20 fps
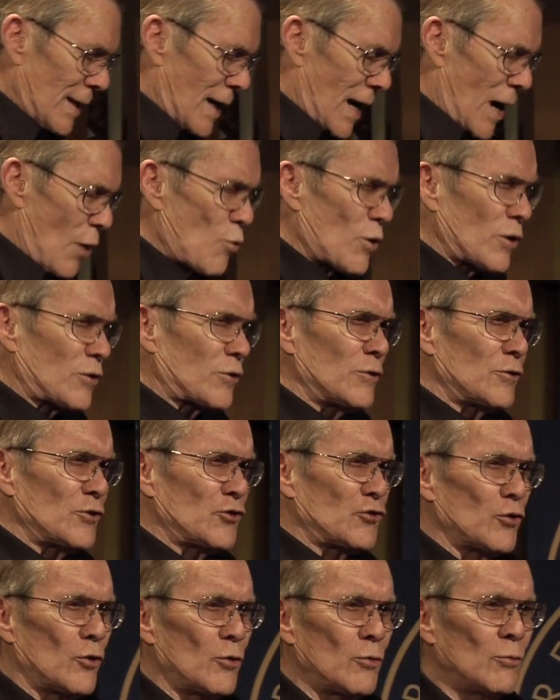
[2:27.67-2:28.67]
I worked on the
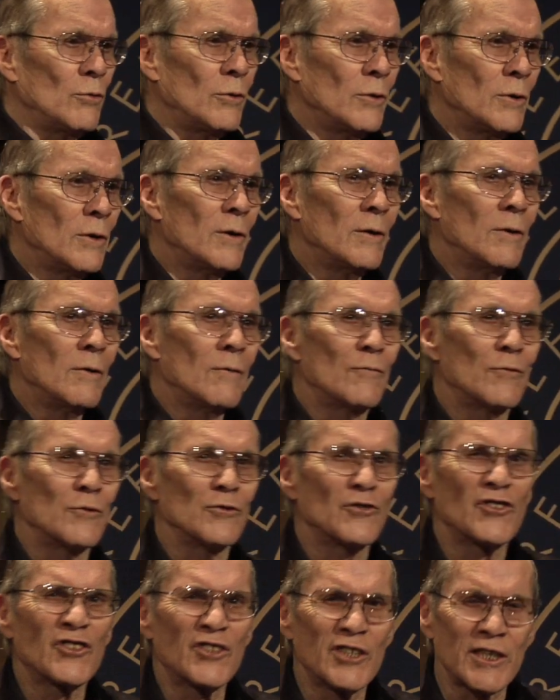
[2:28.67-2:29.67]
show for
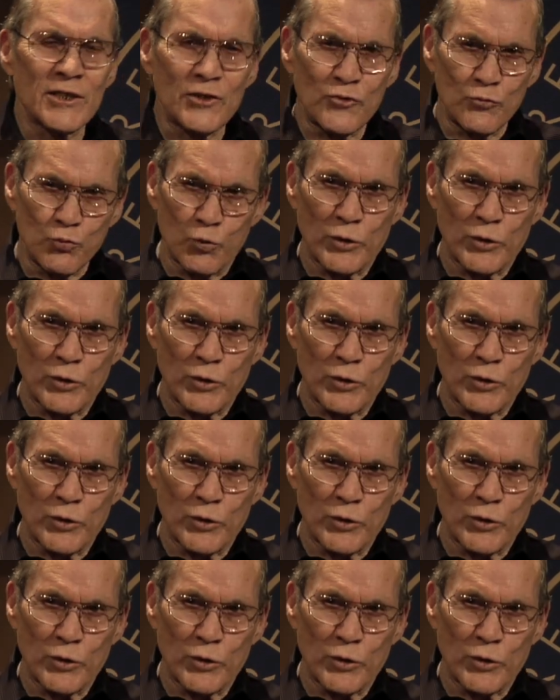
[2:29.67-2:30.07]
six